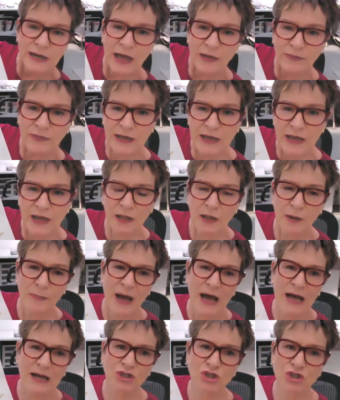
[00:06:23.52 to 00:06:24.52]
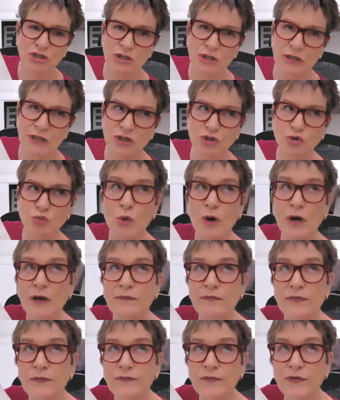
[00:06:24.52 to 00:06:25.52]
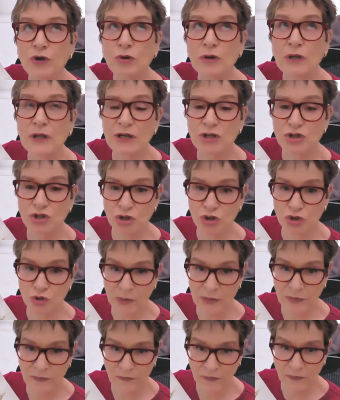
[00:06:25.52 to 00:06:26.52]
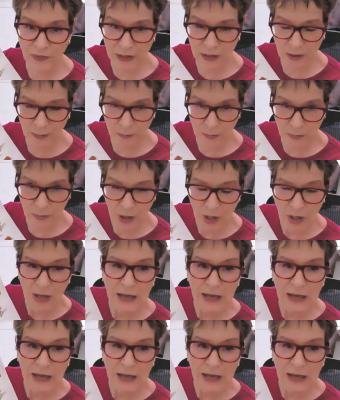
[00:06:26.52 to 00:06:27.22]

Now, the Gila monster is one of the few lizards with venom.